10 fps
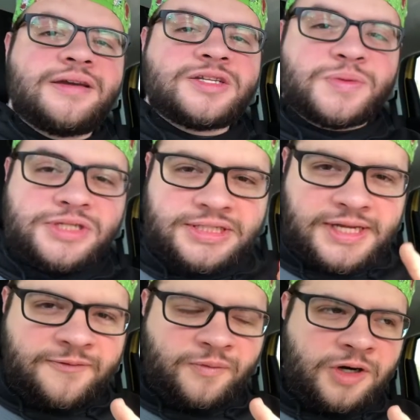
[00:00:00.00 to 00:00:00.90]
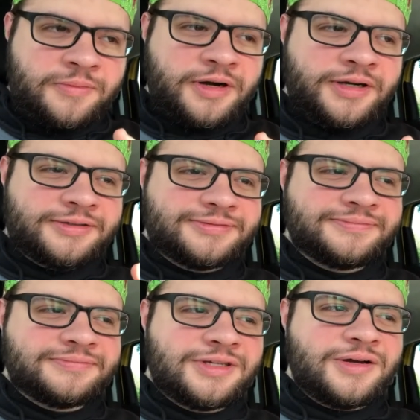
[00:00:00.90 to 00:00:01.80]
So we just left Walmart.
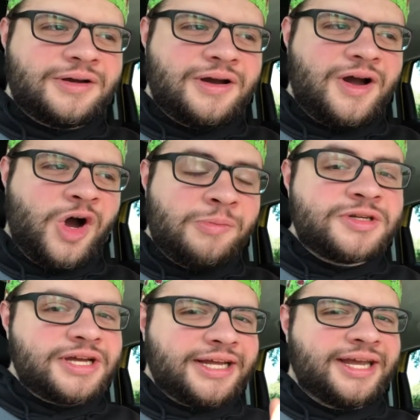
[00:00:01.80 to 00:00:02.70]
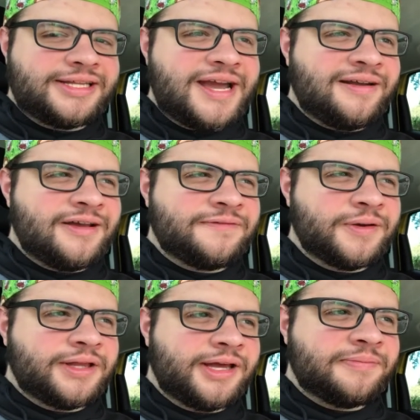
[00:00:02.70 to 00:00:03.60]
Almost got kicked out, I
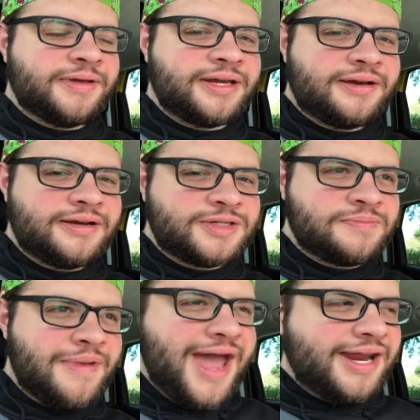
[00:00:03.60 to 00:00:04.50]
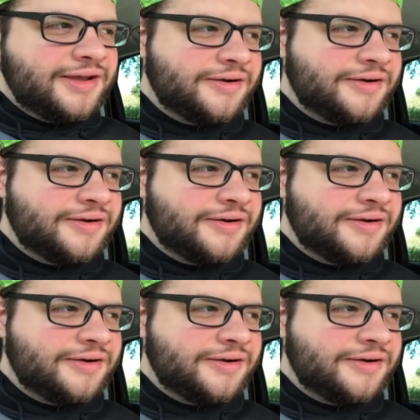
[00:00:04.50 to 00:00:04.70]
feel like, because Maddie